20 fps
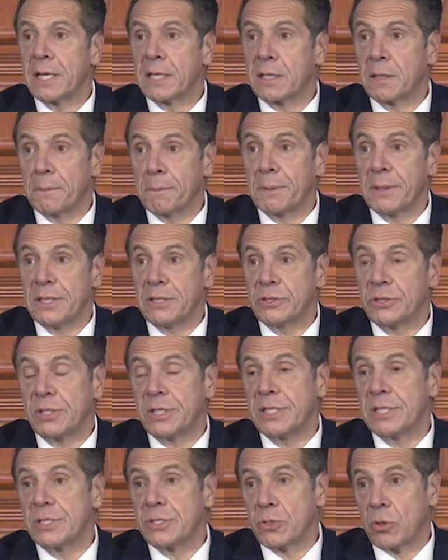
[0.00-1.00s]

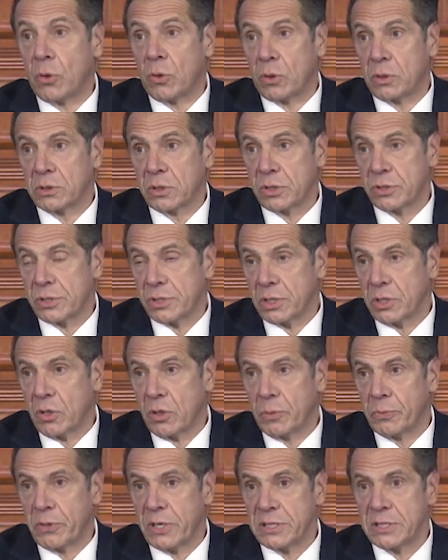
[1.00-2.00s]
Completion is all nursing
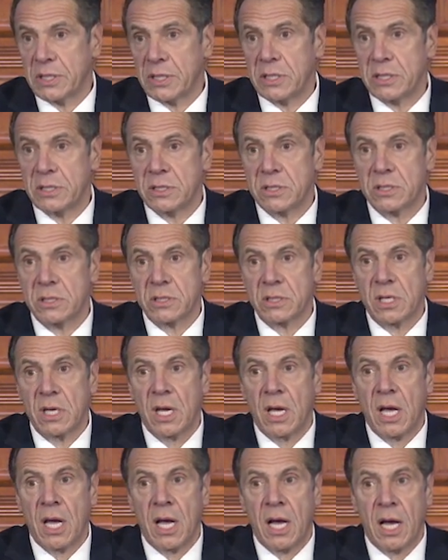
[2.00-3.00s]
home residents
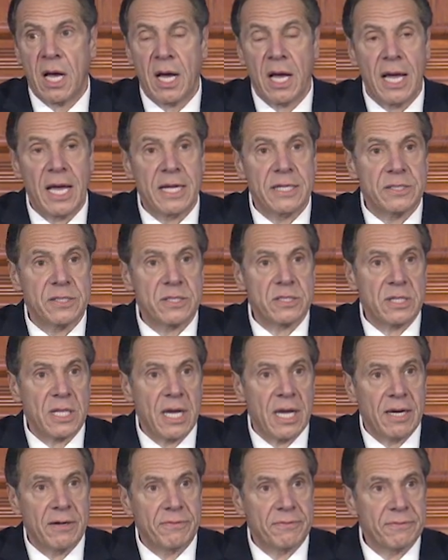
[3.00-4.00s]
uh, and
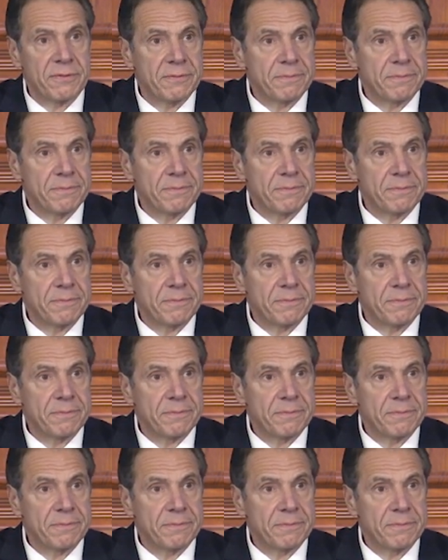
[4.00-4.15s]
staff.